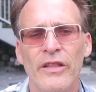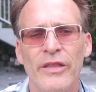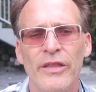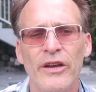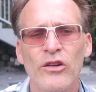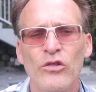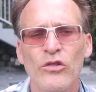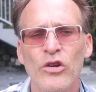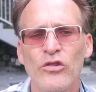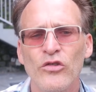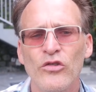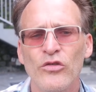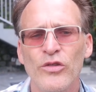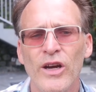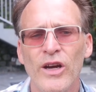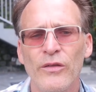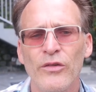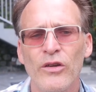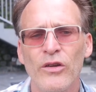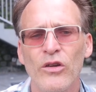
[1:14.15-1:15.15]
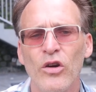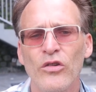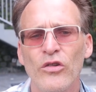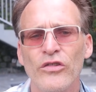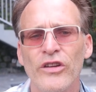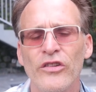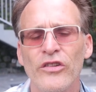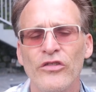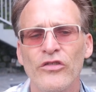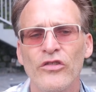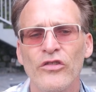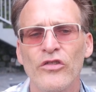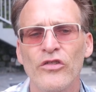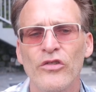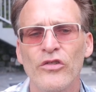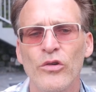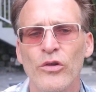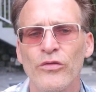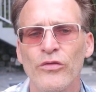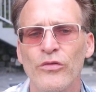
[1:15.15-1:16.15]
They did not travel long
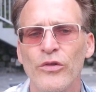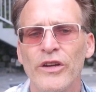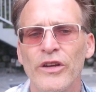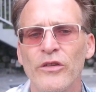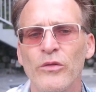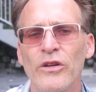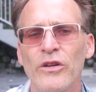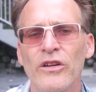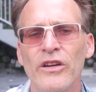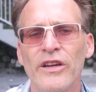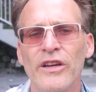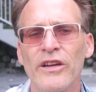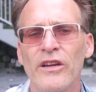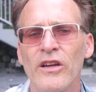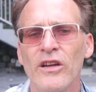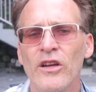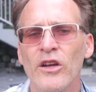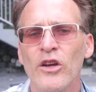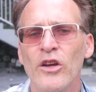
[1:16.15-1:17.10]
distance or frequently,